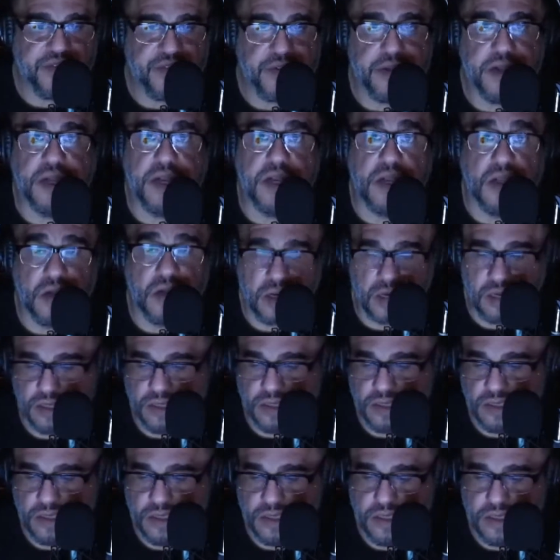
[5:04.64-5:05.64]
look
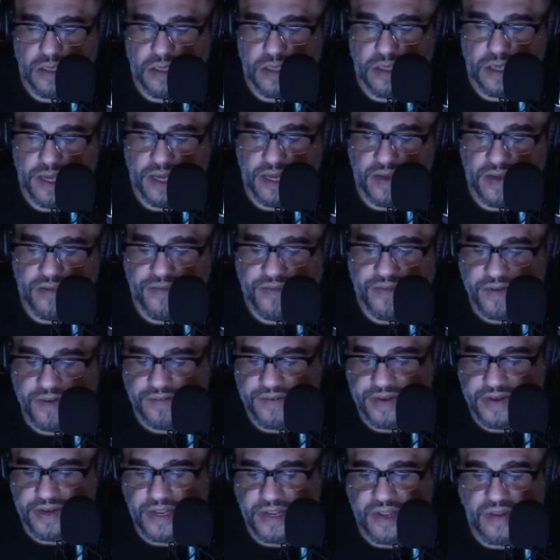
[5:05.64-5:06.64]
in the very
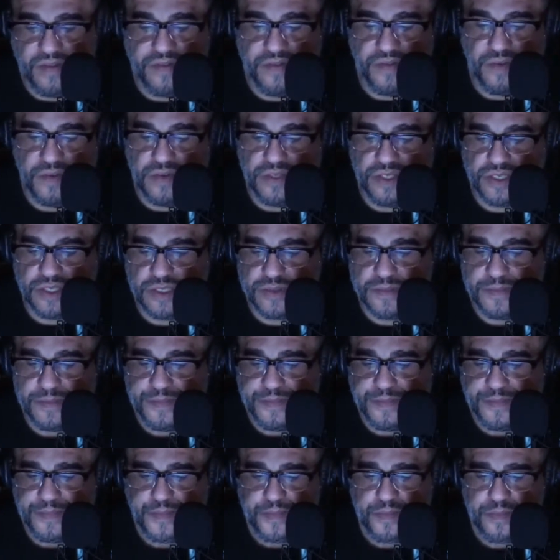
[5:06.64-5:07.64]
near future.
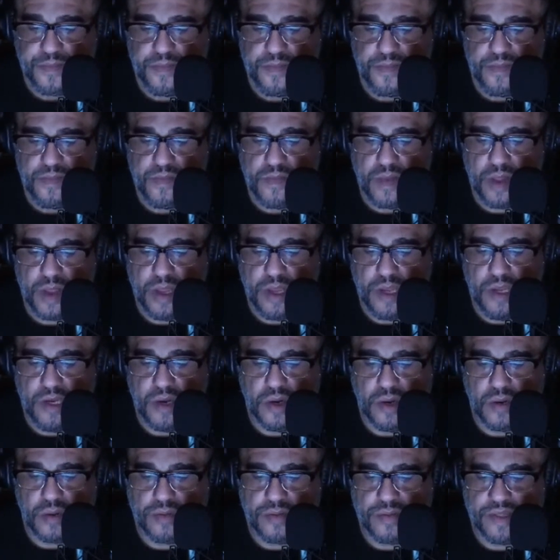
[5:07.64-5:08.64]

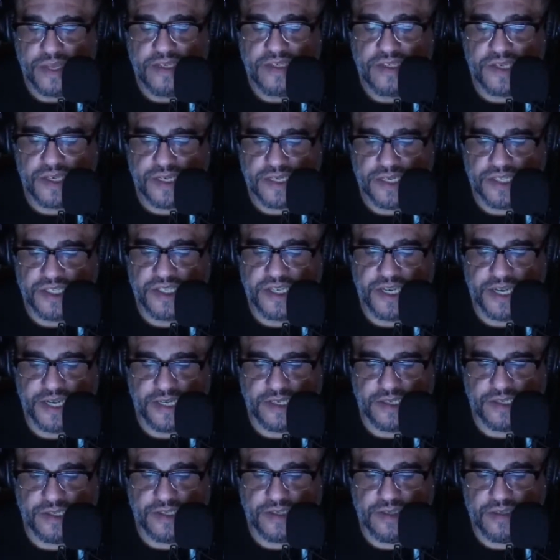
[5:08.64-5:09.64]
Things are going to
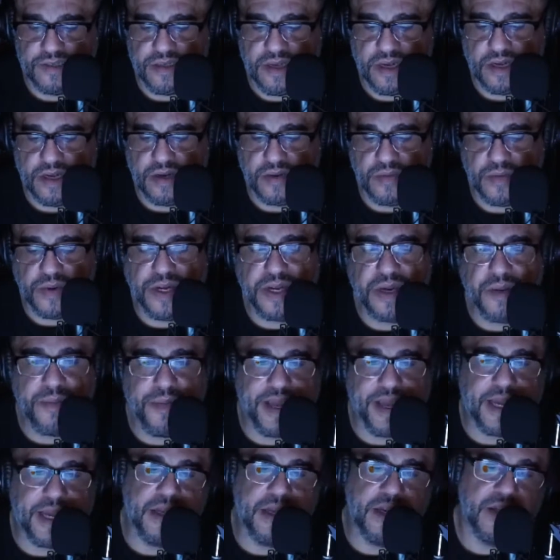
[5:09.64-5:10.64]
change. We're going to make
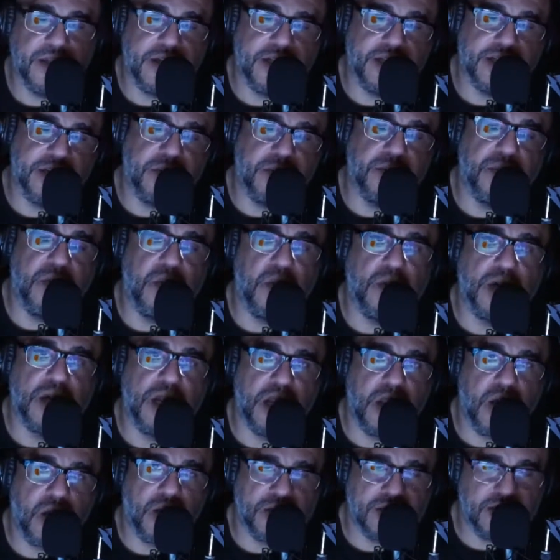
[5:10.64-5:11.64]
it look a little more
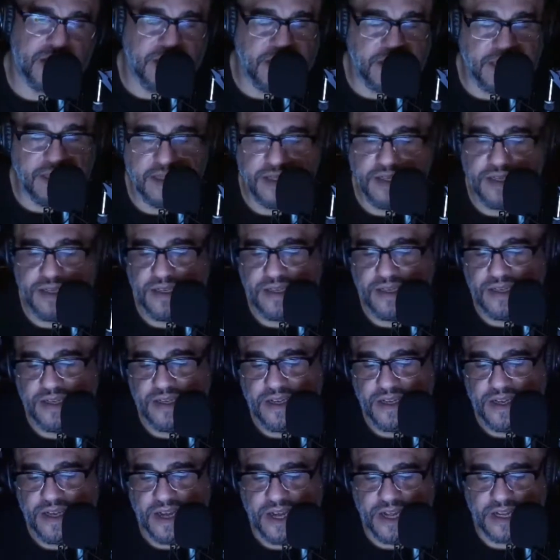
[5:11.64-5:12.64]
glossy,
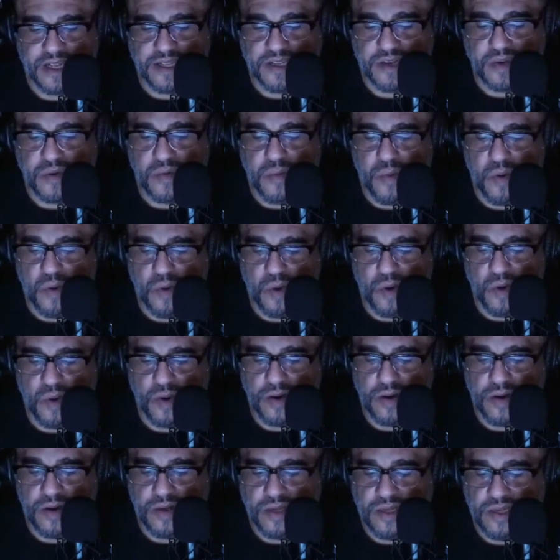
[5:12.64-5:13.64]
a little more
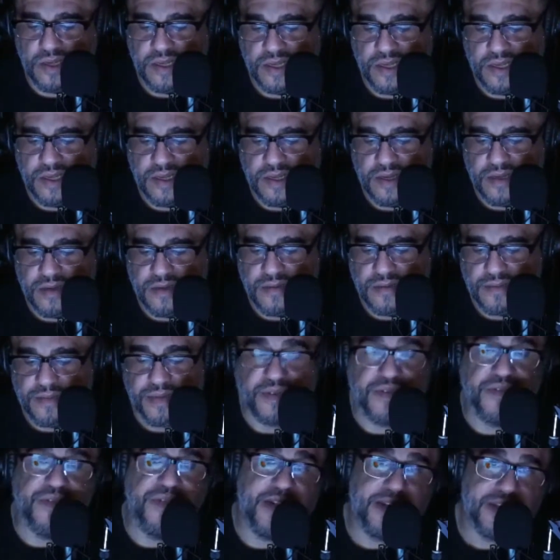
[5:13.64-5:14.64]

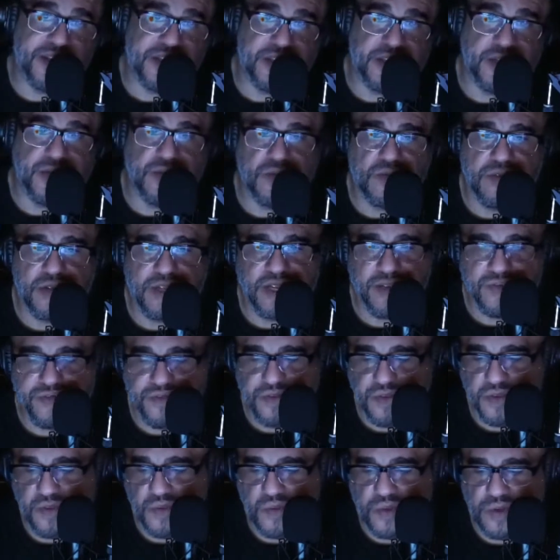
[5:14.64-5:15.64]
professional, if you
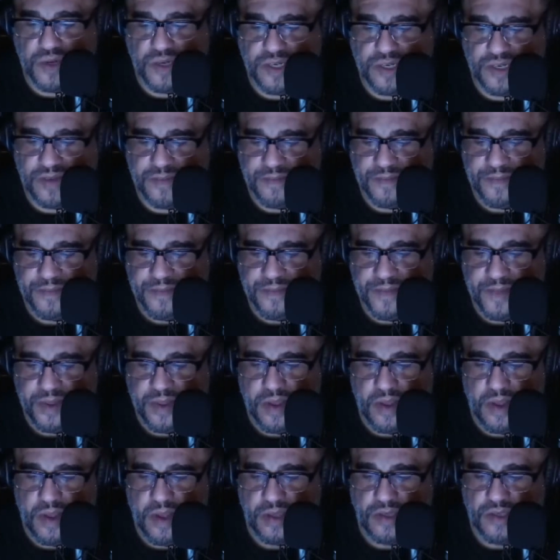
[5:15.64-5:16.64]
would.
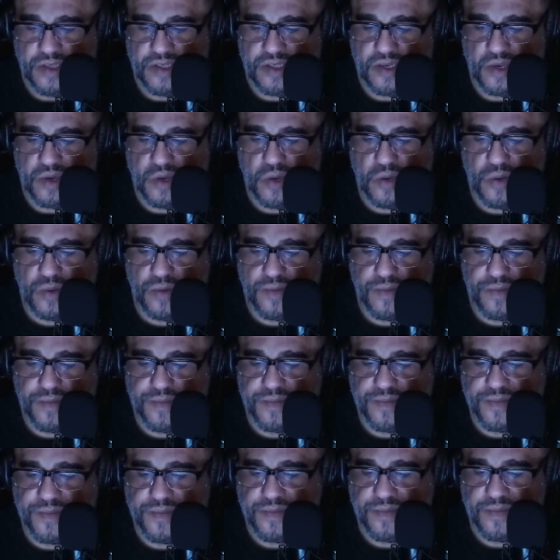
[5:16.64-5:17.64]
So,
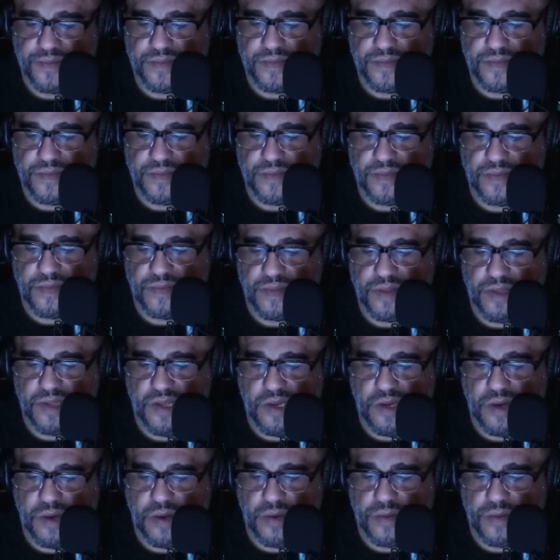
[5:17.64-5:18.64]
don't